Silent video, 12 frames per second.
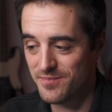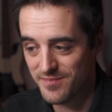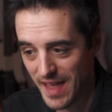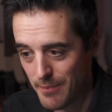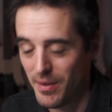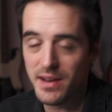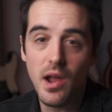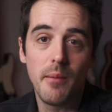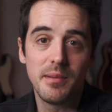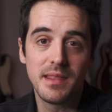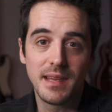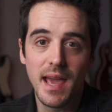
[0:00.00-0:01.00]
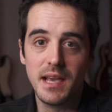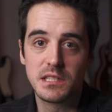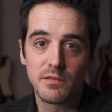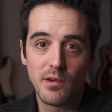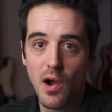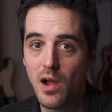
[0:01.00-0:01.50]
that might not be the case
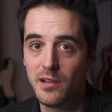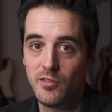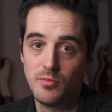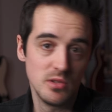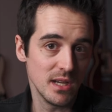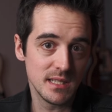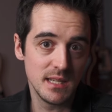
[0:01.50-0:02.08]
for all of them just